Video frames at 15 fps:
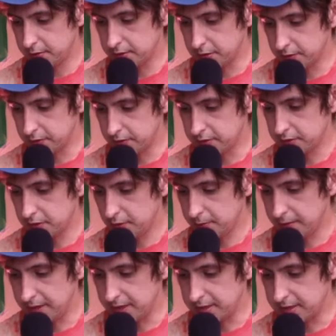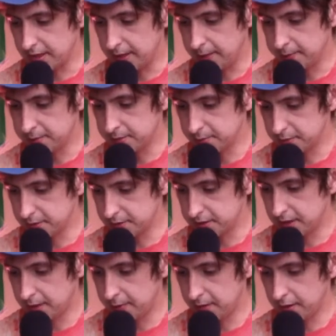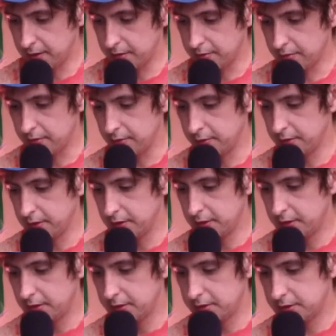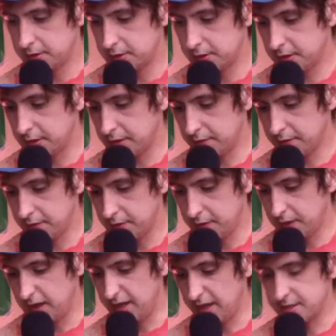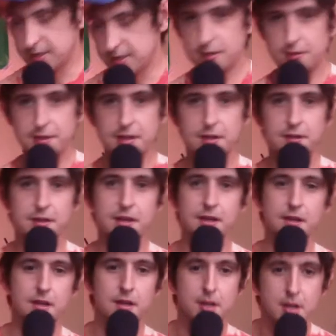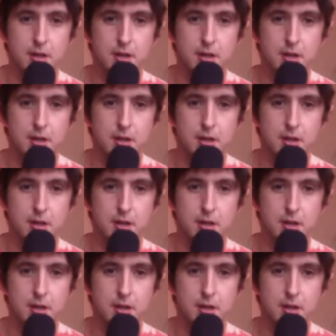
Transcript: I've got so many tabs. I'm just tabbing through, just seeing if it's still nil-nil.